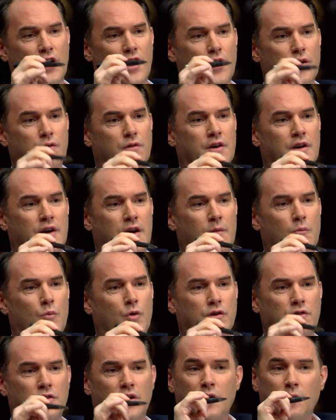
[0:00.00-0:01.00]
overcome
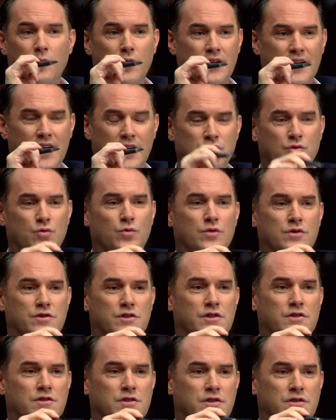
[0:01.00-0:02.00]
what's going to be a natural
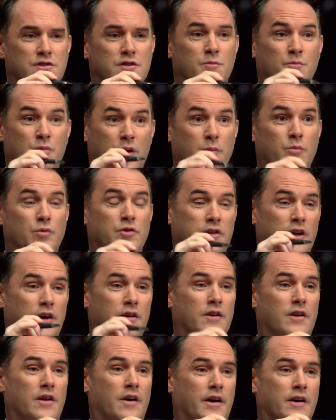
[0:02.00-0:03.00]
resistance that people
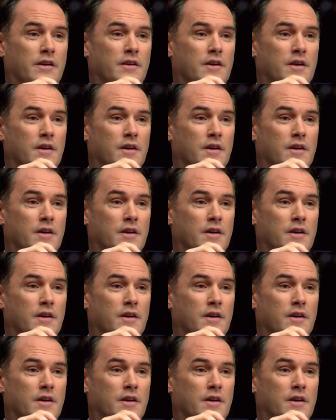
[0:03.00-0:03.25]
don't like